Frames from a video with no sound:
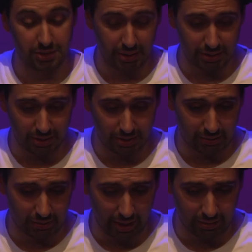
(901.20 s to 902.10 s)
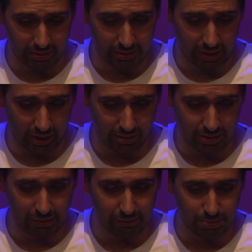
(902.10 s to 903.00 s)
line. So let's give that a listen again and
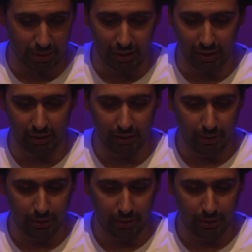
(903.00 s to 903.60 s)
see if it's peaking.